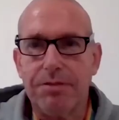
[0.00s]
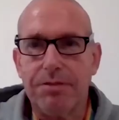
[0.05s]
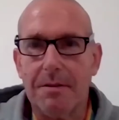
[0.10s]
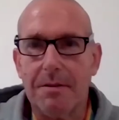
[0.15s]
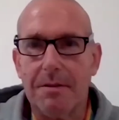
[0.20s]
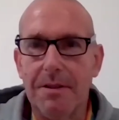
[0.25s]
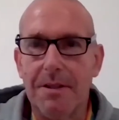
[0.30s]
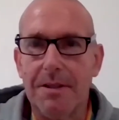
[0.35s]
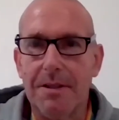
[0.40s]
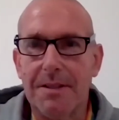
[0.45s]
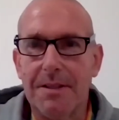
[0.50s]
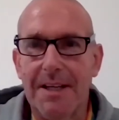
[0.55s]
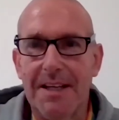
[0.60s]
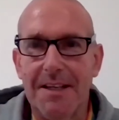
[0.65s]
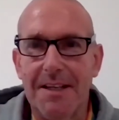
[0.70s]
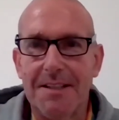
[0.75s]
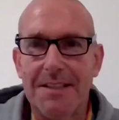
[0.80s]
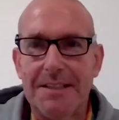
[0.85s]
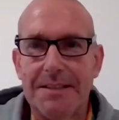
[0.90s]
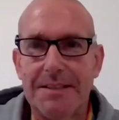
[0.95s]
Oh,
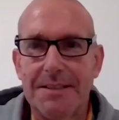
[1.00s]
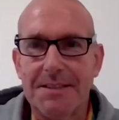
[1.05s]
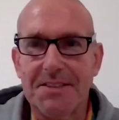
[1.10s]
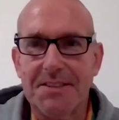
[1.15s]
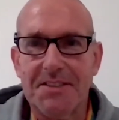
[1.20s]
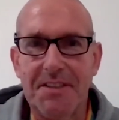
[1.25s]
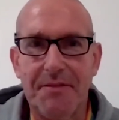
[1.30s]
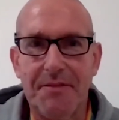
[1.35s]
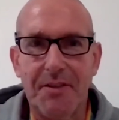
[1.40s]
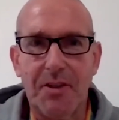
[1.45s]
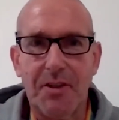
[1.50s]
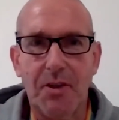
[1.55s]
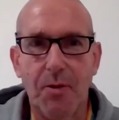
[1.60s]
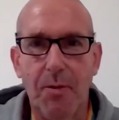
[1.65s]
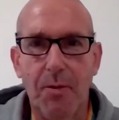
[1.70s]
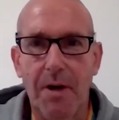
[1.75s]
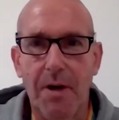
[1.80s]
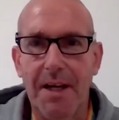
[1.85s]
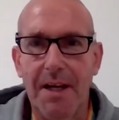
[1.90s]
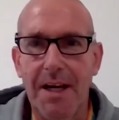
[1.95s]
that's a difficult
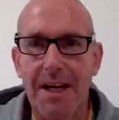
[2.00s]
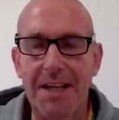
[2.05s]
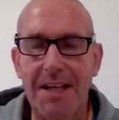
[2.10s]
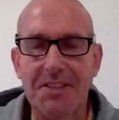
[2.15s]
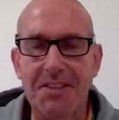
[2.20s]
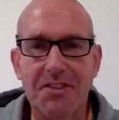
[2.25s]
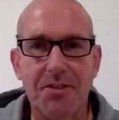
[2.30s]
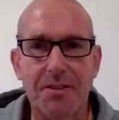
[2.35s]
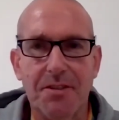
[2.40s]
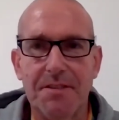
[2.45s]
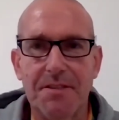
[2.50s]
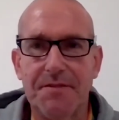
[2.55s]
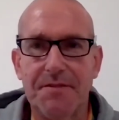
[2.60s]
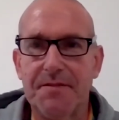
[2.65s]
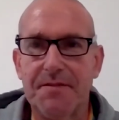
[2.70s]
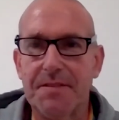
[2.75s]
one. I, I sort of